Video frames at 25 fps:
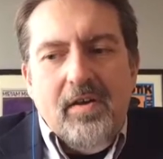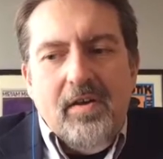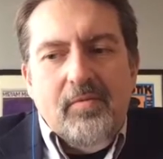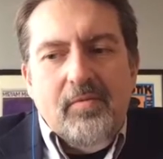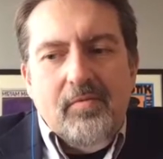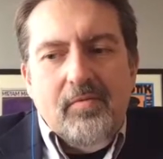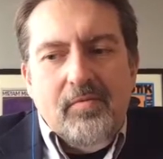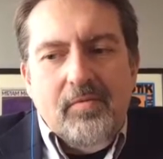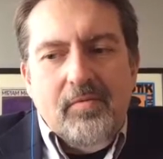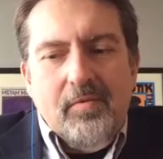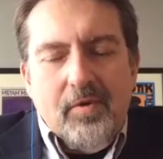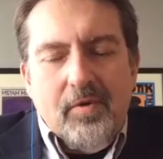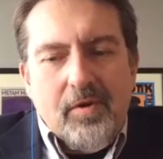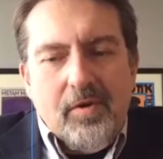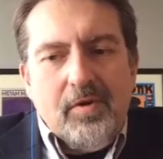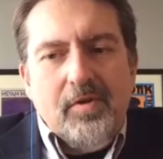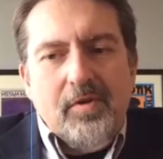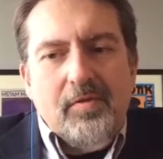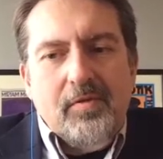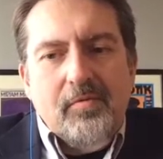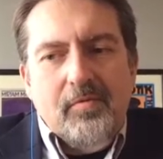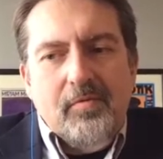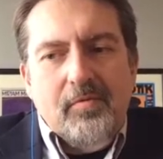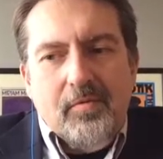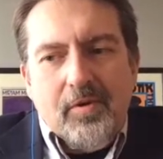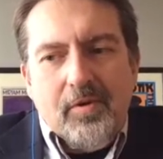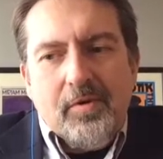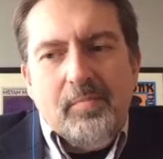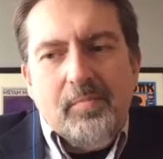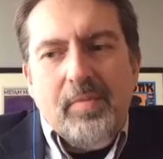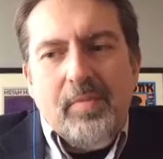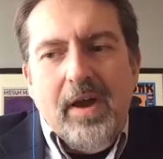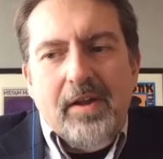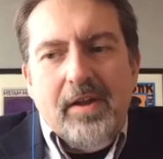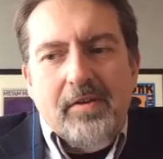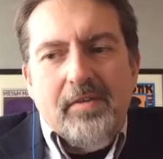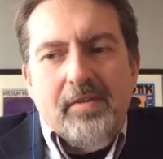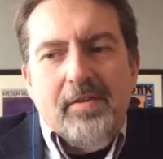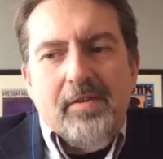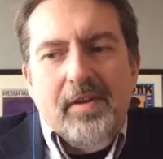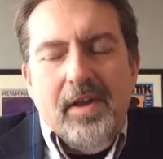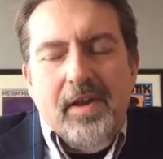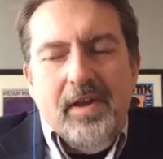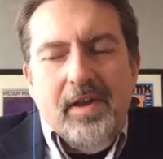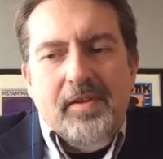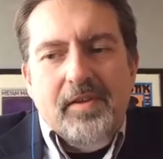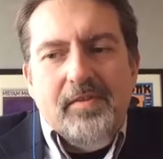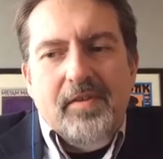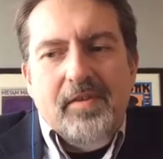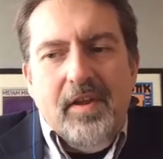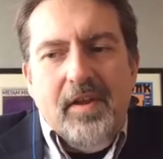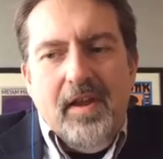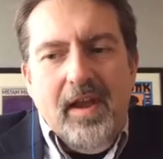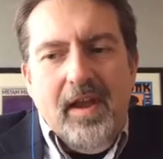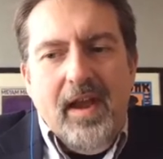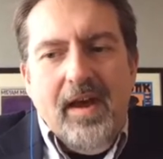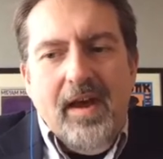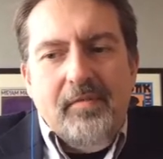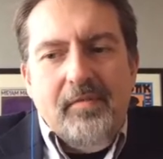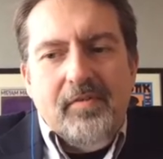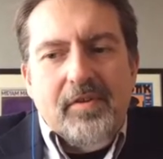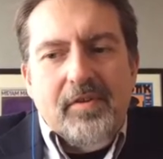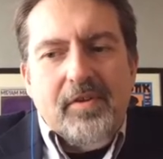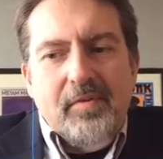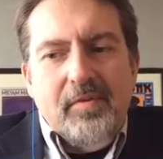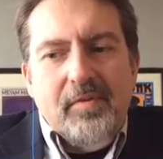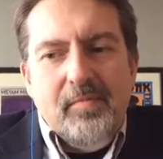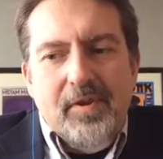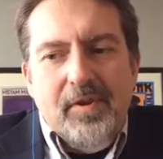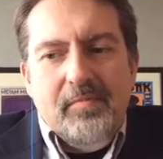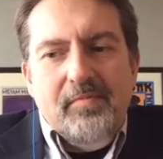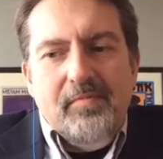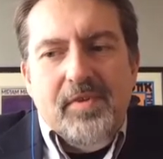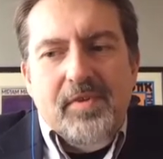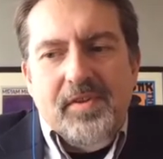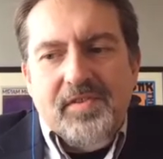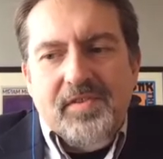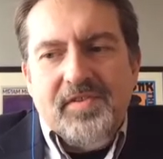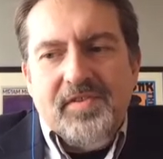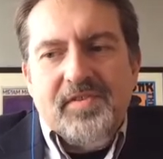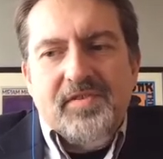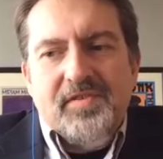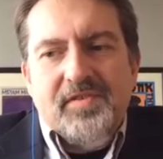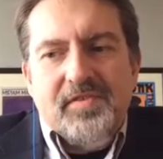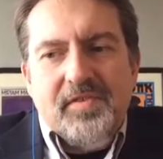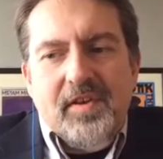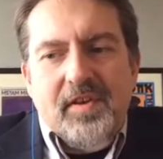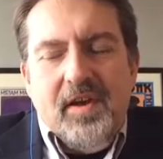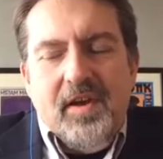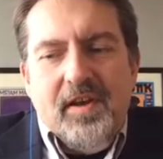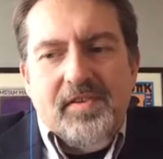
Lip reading: work better and have the commitments